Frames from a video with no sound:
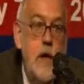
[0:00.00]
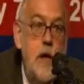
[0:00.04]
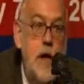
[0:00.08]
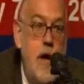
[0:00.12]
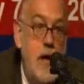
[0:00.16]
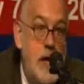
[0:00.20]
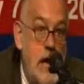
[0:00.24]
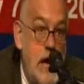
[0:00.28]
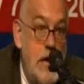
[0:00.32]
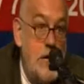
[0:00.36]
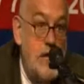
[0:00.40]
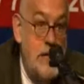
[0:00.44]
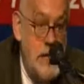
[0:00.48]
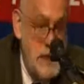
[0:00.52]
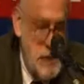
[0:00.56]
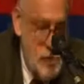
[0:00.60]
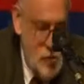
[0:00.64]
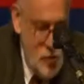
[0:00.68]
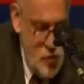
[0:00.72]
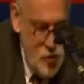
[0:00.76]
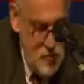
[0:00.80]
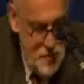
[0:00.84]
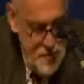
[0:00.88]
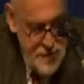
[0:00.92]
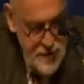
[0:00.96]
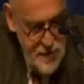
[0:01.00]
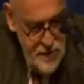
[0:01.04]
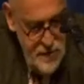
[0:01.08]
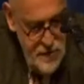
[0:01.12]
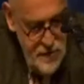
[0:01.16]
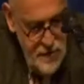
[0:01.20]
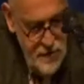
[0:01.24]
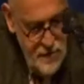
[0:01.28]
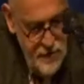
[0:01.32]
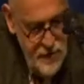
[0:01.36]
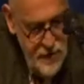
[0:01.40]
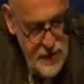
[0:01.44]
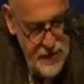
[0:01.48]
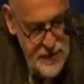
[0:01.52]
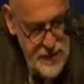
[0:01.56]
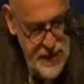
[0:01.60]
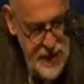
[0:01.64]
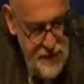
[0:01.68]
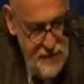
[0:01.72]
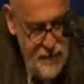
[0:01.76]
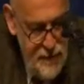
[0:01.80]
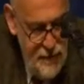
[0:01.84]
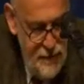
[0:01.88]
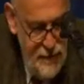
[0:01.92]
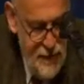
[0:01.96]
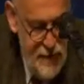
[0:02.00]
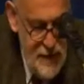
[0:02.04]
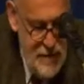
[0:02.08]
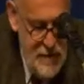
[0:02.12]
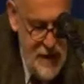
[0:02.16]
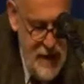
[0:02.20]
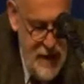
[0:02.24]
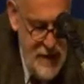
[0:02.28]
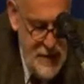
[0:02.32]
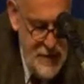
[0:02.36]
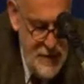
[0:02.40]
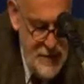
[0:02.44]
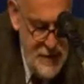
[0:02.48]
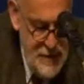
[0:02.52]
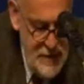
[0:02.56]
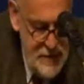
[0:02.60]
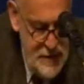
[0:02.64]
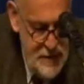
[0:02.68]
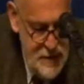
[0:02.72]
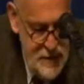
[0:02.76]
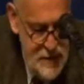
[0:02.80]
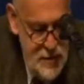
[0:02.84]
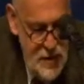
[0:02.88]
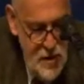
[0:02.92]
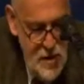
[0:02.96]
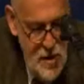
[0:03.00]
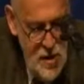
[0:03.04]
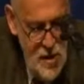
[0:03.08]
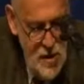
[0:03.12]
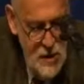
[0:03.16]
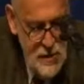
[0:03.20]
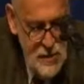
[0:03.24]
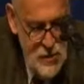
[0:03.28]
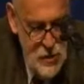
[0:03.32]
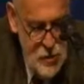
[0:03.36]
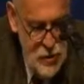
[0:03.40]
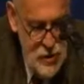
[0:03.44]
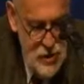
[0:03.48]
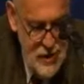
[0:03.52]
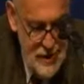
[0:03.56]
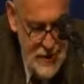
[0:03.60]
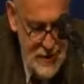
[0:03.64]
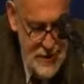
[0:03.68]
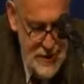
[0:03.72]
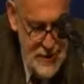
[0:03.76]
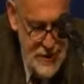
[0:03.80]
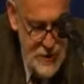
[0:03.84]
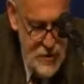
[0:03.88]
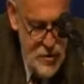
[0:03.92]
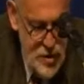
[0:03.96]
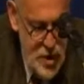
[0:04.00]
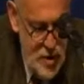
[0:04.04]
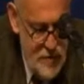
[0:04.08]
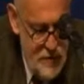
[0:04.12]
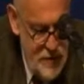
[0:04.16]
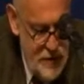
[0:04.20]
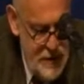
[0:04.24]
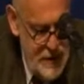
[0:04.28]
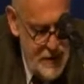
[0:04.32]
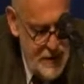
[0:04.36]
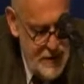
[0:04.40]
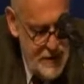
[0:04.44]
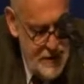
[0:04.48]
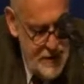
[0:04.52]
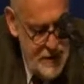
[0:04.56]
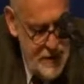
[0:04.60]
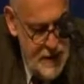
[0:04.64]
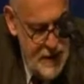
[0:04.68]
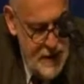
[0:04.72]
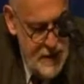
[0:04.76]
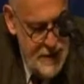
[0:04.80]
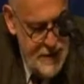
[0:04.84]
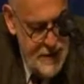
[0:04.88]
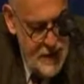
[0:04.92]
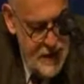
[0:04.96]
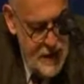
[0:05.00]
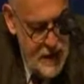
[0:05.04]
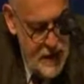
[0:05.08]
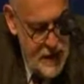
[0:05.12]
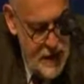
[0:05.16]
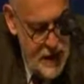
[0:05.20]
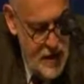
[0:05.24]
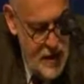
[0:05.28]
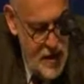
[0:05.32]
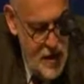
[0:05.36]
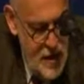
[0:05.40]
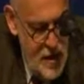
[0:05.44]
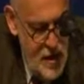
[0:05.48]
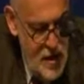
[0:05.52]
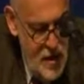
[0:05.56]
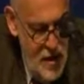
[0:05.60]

and other groups, for example, Freemasons, socialists, communists, etc.,